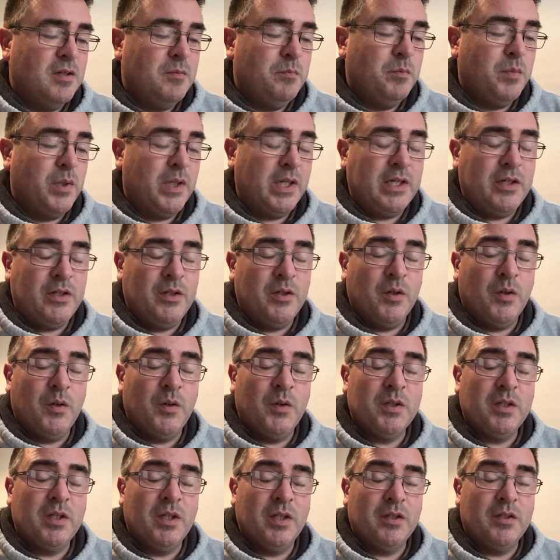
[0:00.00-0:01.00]
but he
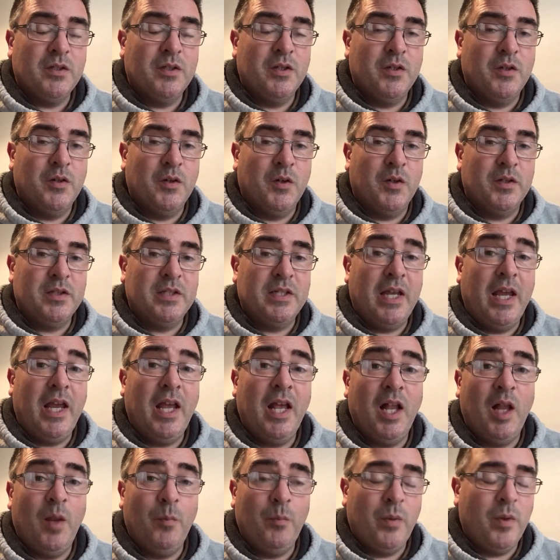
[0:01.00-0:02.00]
does look to God to
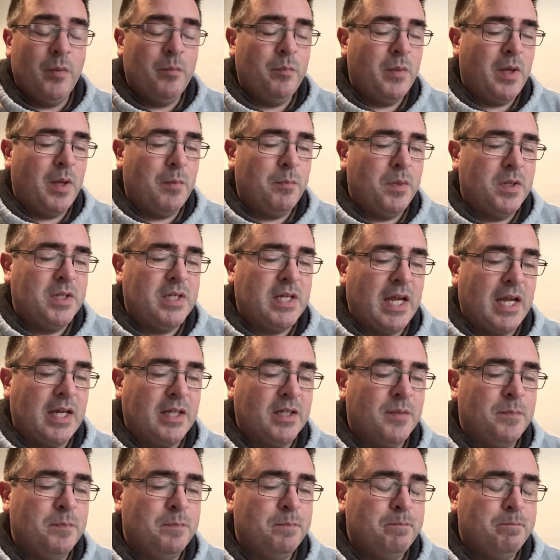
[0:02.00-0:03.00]
help him and
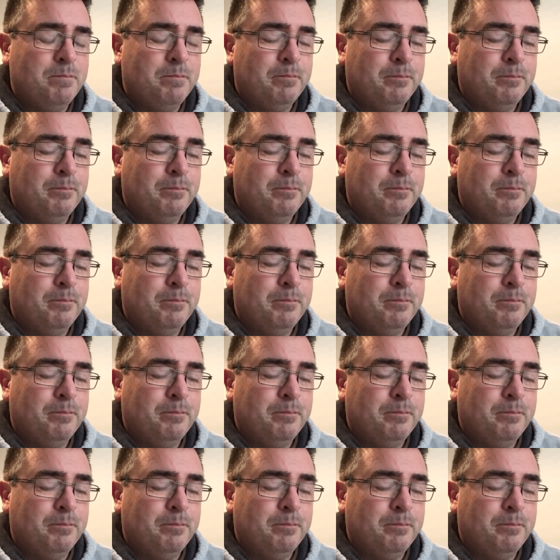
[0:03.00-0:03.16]
protect him.